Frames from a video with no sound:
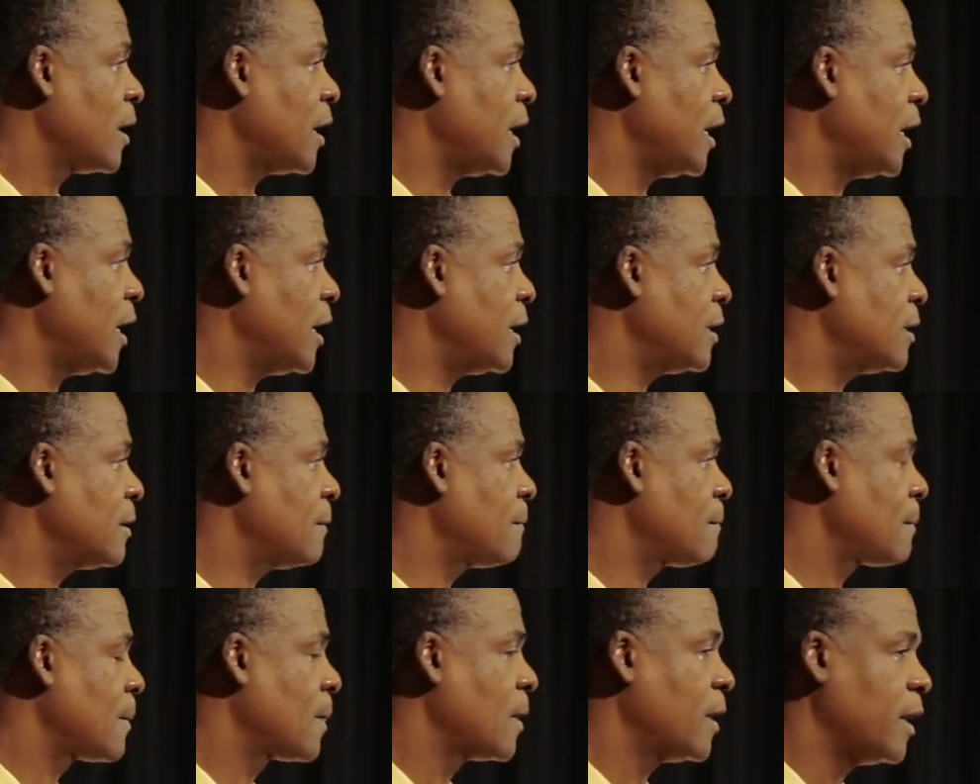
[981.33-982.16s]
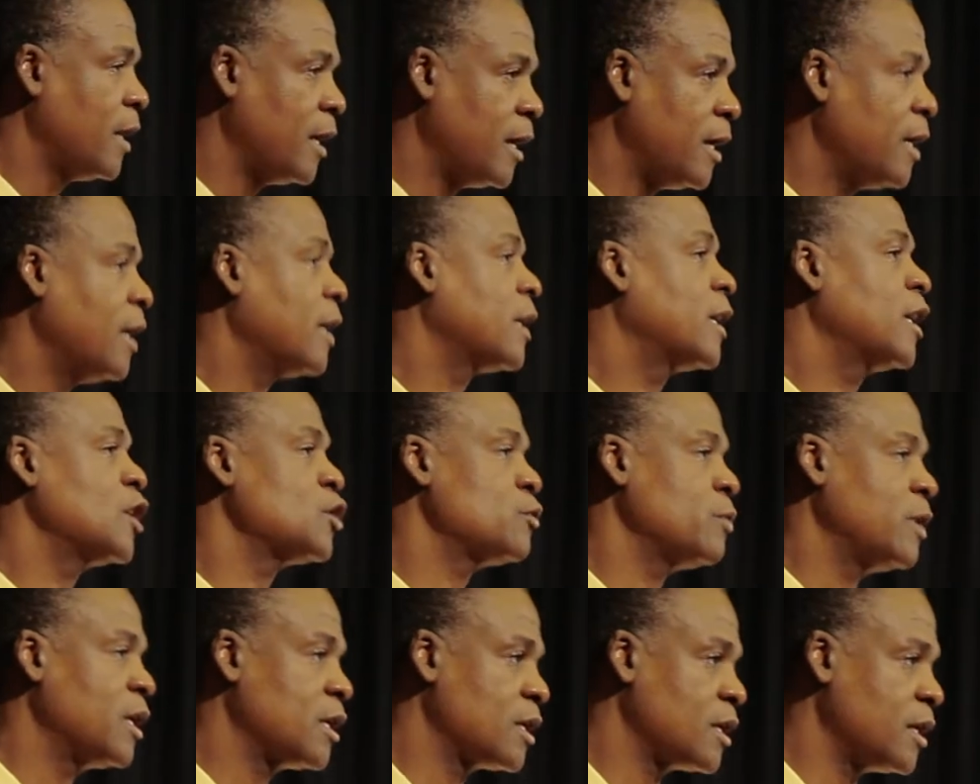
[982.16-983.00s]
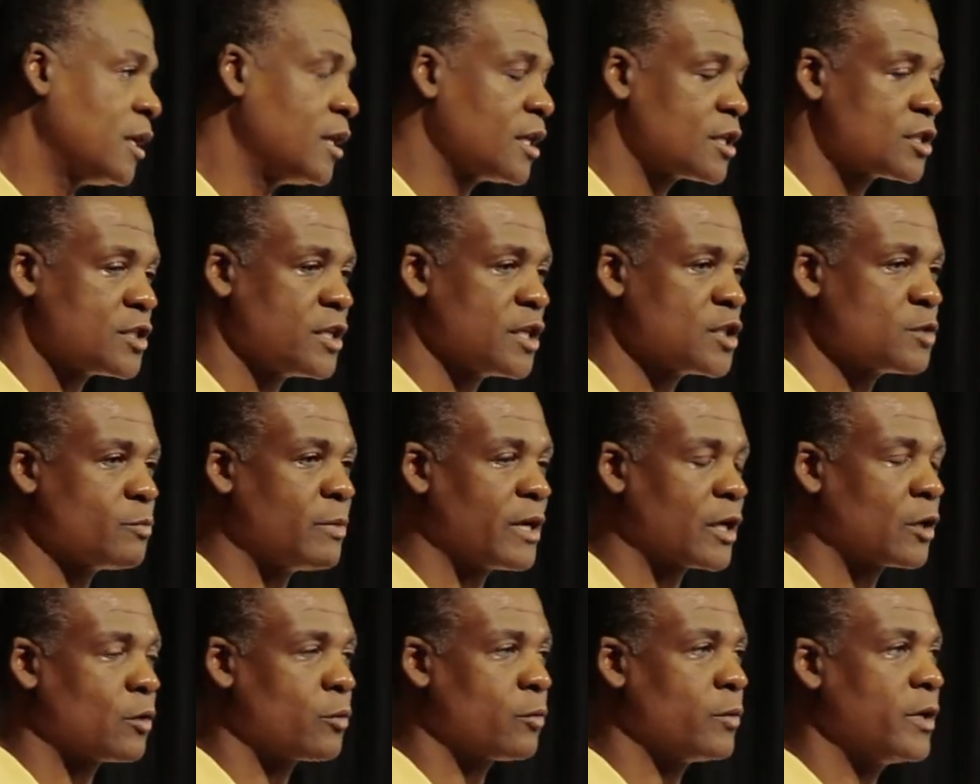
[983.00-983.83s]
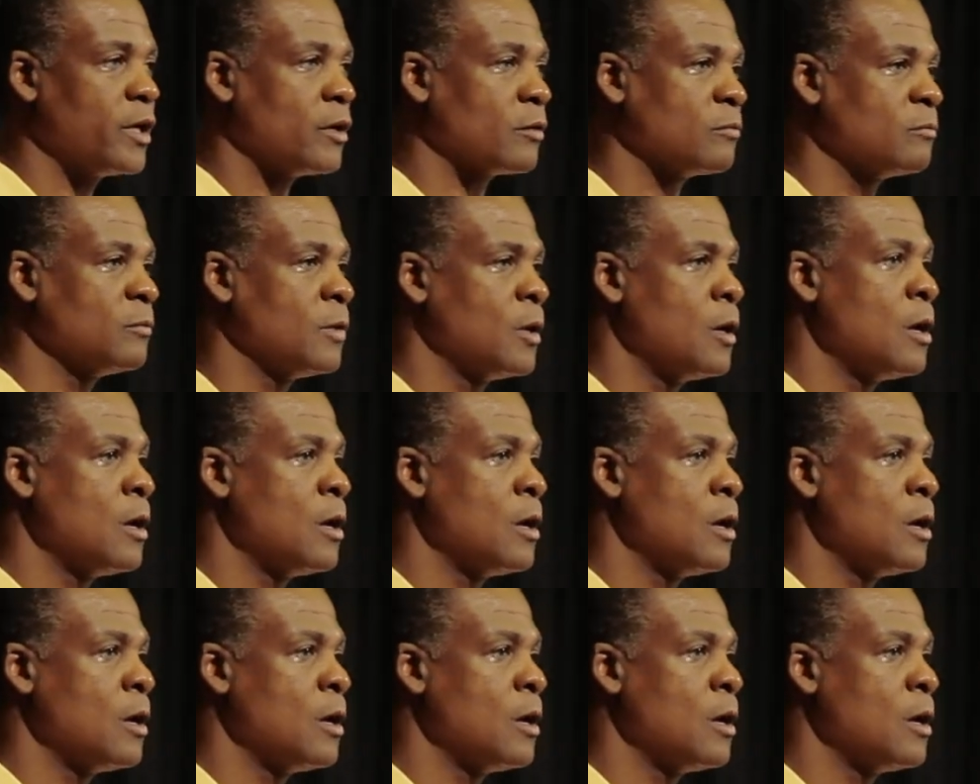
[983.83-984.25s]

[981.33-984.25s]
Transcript: and it, gives, it, it extends my career.